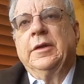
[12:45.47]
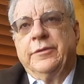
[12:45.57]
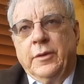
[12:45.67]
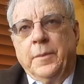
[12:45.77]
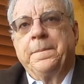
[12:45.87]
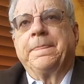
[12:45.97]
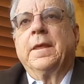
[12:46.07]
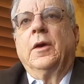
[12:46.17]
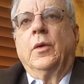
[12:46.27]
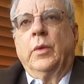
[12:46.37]
And so
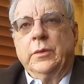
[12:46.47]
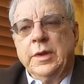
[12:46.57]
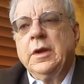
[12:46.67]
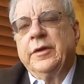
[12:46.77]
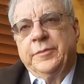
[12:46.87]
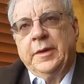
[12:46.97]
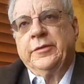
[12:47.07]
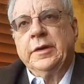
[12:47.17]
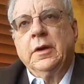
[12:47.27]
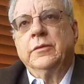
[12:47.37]
when we go,
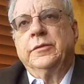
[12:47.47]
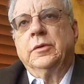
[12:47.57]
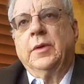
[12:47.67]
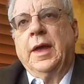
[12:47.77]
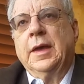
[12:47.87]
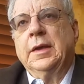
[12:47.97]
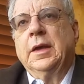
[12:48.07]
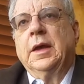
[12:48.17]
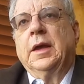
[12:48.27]
especially go to a